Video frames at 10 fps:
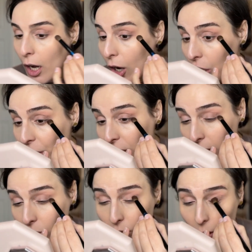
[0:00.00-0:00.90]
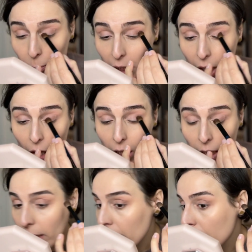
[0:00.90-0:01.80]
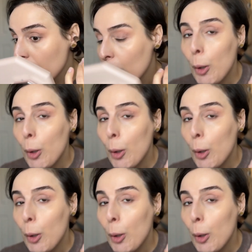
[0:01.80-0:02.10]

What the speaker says: eyeshadows on my eyelids.